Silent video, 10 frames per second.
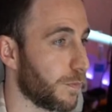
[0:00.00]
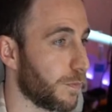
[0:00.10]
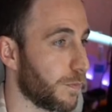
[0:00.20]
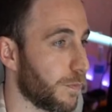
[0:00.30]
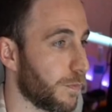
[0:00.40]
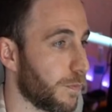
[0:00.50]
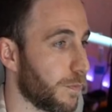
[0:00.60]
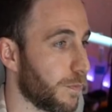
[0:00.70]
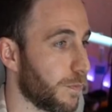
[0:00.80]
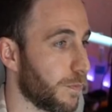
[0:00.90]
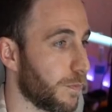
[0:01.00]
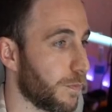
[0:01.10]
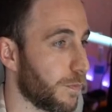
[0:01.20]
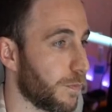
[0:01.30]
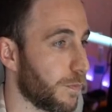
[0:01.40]

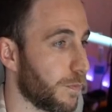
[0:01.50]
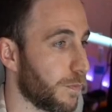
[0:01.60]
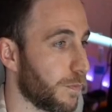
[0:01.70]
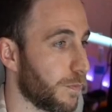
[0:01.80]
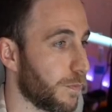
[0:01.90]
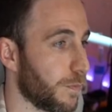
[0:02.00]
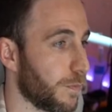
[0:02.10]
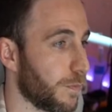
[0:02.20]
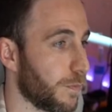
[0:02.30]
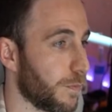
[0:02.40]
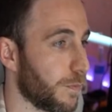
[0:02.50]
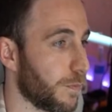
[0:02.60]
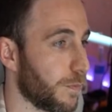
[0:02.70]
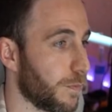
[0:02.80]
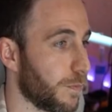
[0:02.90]

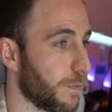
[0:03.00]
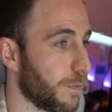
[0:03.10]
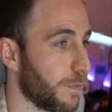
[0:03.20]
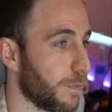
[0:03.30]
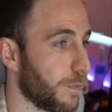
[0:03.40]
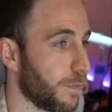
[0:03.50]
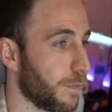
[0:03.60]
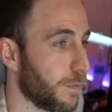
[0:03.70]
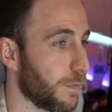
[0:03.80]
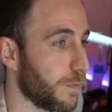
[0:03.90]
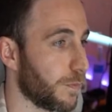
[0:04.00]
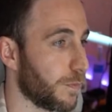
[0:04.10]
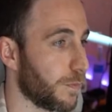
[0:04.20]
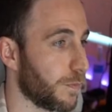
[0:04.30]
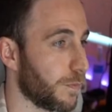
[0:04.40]

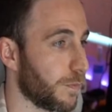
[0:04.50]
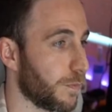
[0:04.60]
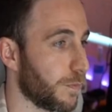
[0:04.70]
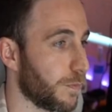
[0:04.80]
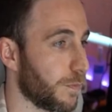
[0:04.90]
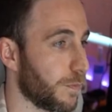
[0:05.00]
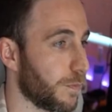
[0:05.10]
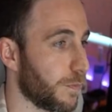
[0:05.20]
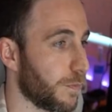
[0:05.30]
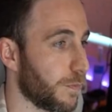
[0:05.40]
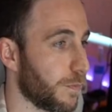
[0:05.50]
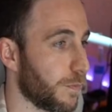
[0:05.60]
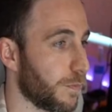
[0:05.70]
No words are spoken by the person on screen.